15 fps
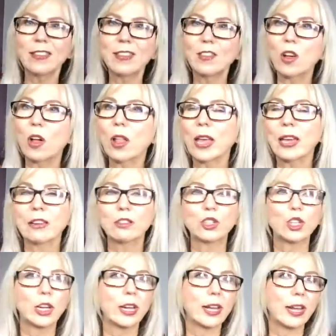is all
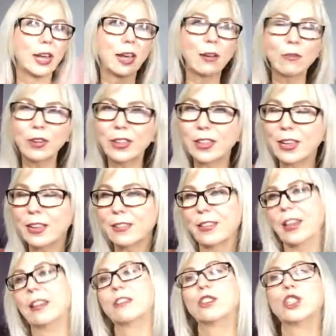energy. Everything is
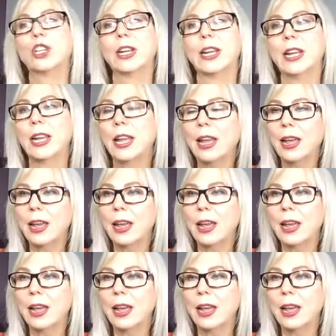energy.